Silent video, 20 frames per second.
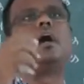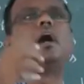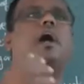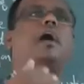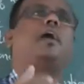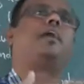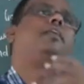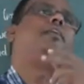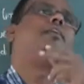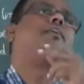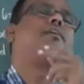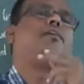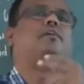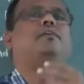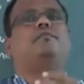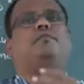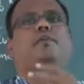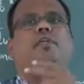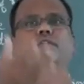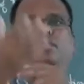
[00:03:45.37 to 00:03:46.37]
and
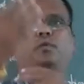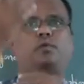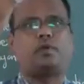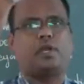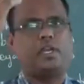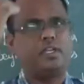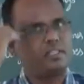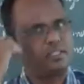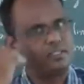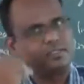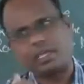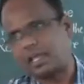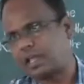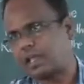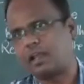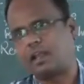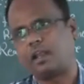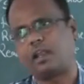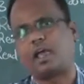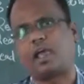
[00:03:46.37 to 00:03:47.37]
when you read the
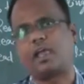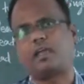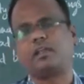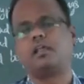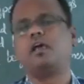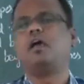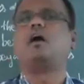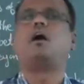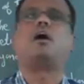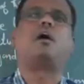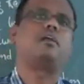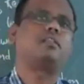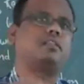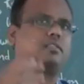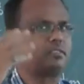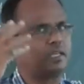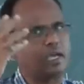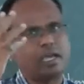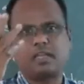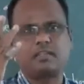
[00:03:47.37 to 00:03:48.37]
second line or the
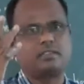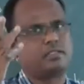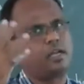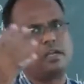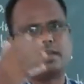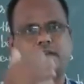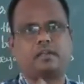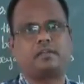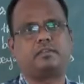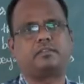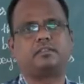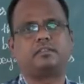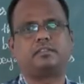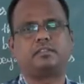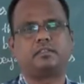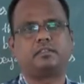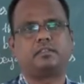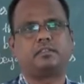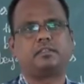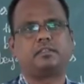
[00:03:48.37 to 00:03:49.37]
second sentence,